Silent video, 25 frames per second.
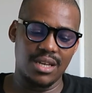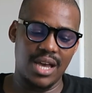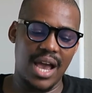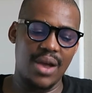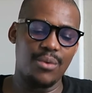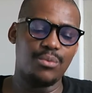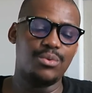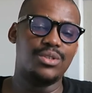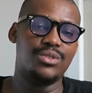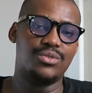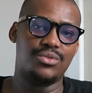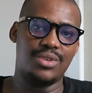
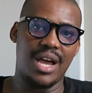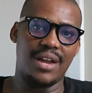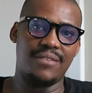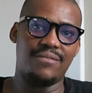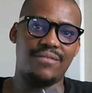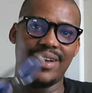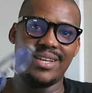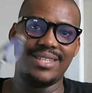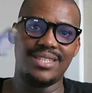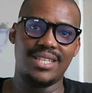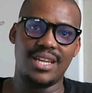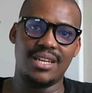I would
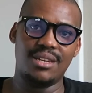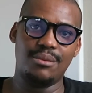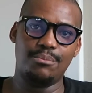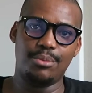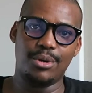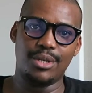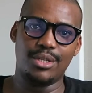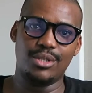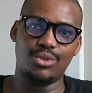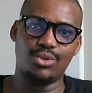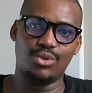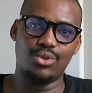advise
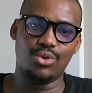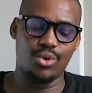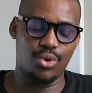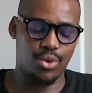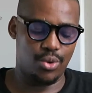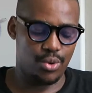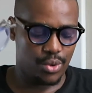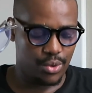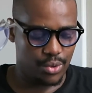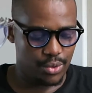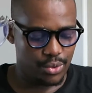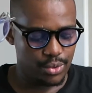anybody to
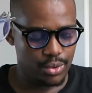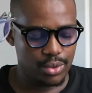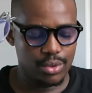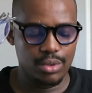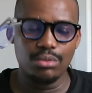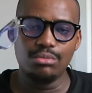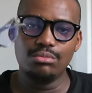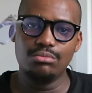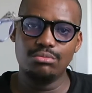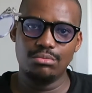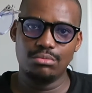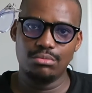go
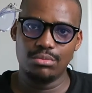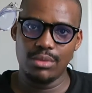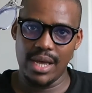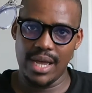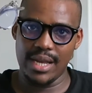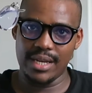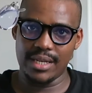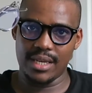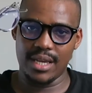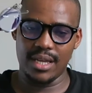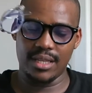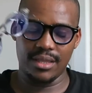
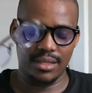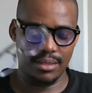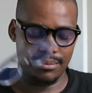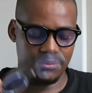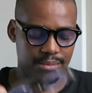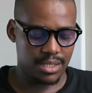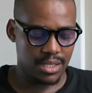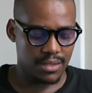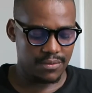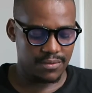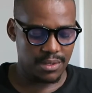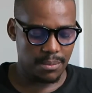and get
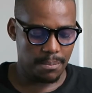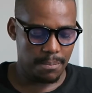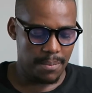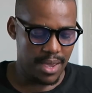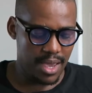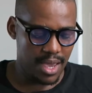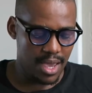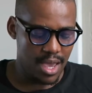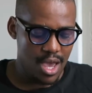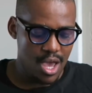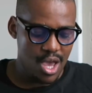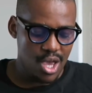themselves a
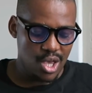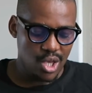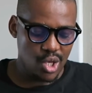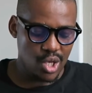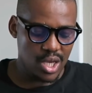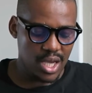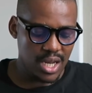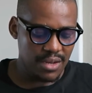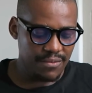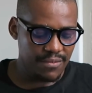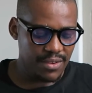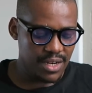pair you
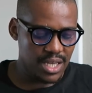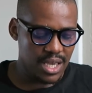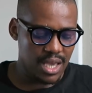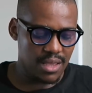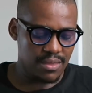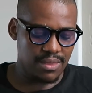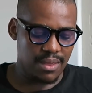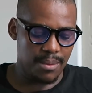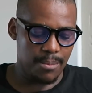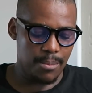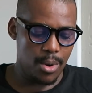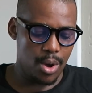can even
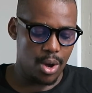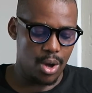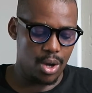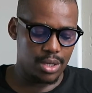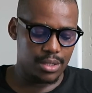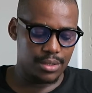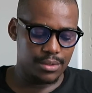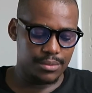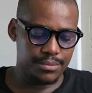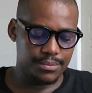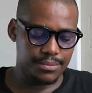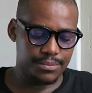get them
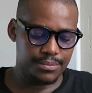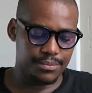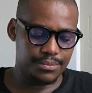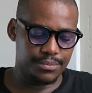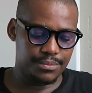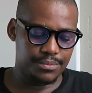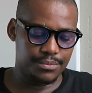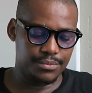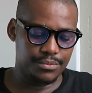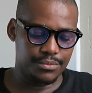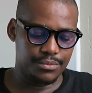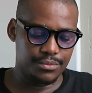on